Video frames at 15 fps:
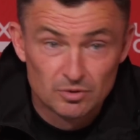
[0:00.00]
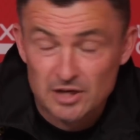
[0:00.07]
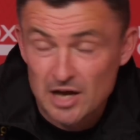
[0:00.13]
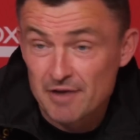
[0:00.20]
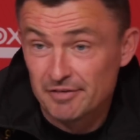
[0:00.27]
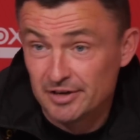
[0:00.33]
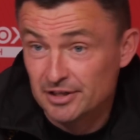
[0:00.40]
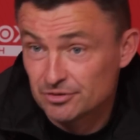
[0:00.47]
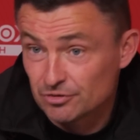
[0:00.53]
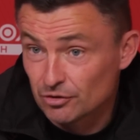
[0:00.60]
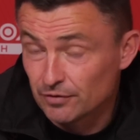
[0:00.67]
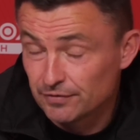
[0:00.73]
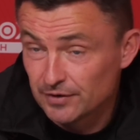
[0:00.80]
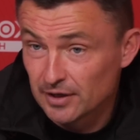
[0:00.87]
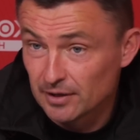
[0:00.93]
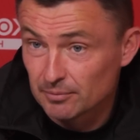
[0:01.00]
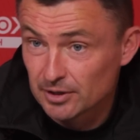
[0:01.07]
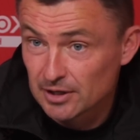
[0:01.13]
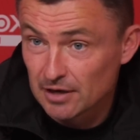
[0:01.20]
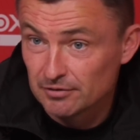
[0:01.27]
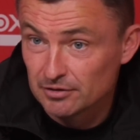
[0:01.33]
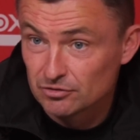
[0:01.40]
We're carrying stuff, yeah. We're
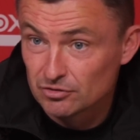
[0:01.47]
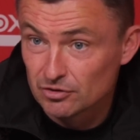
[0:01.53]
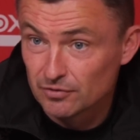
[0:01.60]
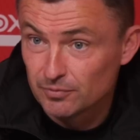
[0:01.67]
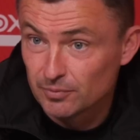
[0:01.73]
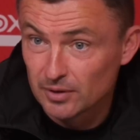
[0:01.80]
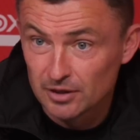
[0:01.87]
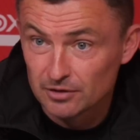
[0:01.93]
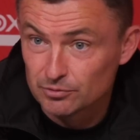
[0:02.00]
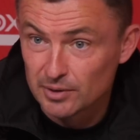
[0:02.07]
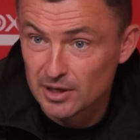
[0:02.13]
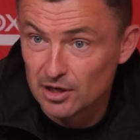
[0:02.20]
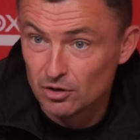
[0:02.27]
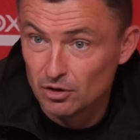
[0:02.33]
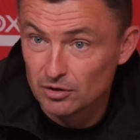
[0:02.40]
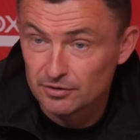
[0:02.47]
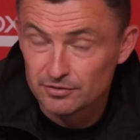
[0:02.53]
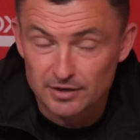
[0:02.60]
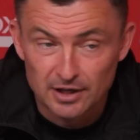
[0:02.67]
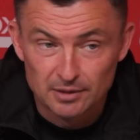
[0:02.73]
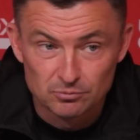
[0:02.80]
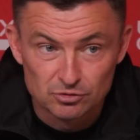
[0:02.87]
carrying stuff as we are all the
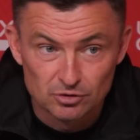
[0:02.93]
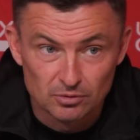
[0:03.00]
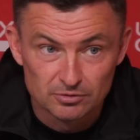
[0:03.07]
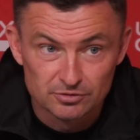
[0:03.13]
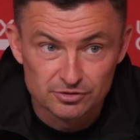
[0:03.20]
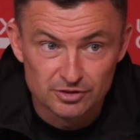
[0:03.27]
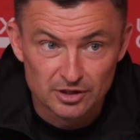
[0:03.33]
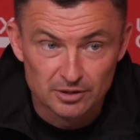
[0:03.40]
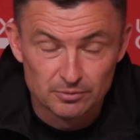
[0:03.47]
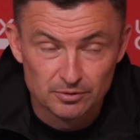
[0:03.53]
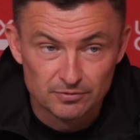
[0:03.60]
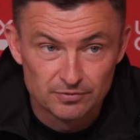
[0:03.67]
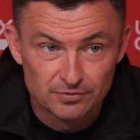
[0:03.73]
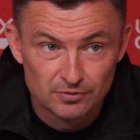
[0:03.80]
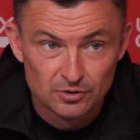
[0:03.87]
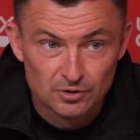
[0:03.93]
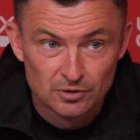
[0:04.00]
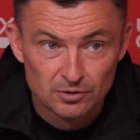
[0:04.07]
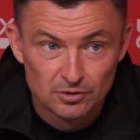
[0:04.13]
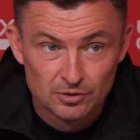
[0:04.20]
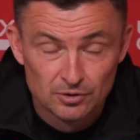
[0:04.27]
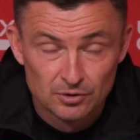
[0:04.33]
time. So, as I said, we've
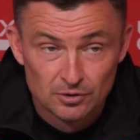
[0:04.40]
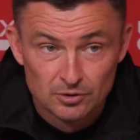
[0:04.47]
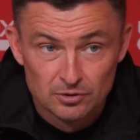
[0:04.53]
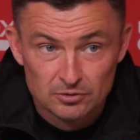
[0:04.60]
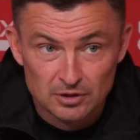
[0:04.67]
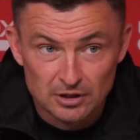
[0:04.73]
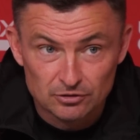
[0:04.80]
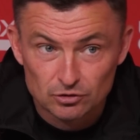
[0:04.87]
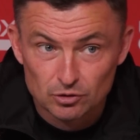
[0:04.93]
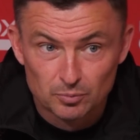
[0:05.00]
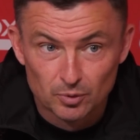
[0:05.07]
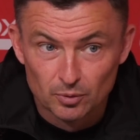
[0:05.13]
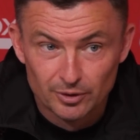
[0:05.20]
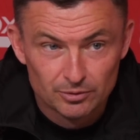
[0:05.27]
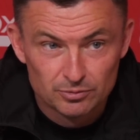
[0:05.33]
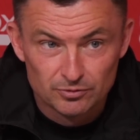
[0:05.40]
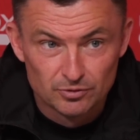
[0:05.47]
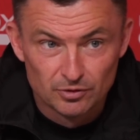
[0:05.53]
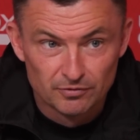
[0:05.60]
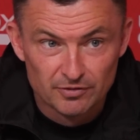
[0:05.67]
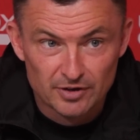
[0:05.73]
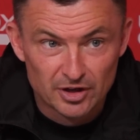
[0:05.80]
the last couple of weeks we've
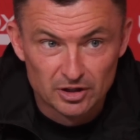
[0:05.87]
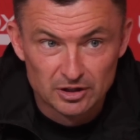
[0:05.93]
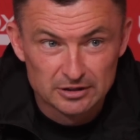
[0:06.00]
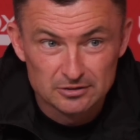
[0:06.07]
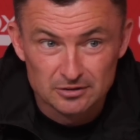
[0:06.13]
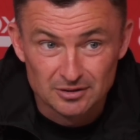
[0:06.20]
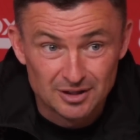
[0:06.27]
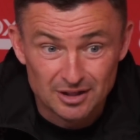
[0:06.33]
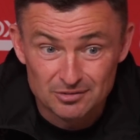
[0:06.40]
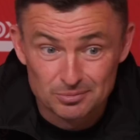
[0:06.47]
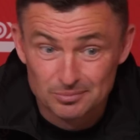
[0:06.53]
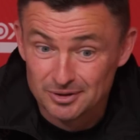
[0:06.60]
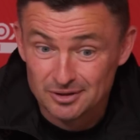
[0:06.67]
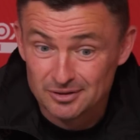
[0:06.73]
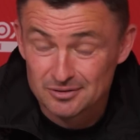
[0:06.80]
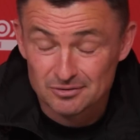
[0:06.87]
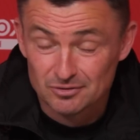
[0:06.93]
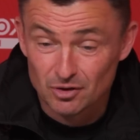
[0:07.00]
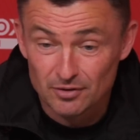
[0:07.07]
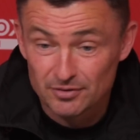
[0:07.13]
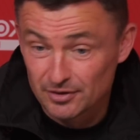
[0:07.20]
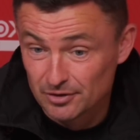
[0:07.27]
done very little. Last week,
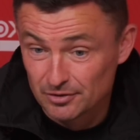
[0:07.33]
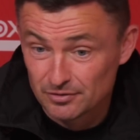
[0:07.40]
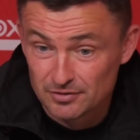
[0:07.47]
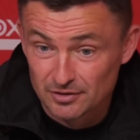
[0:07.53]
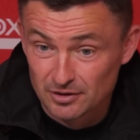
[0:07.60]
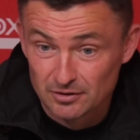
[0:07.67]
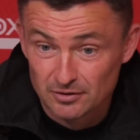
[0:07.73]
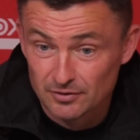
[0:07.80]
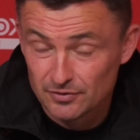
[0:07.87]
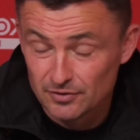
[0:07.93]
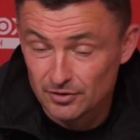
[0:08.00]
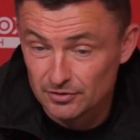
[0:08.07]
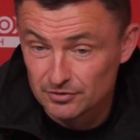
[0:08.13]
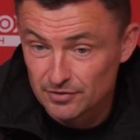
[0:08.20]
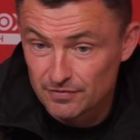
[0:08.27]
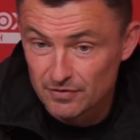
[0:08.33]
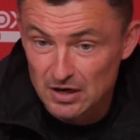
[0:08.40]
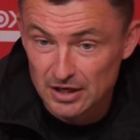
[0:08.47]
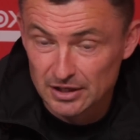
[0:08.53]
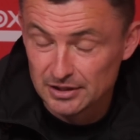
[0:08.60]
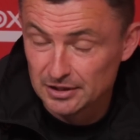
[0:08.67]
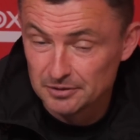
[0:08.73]
nothing until the Thursday,
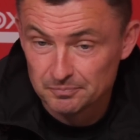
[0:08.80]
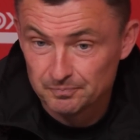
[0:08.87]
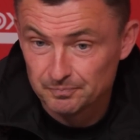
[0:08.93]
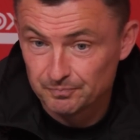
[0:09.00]
Friday.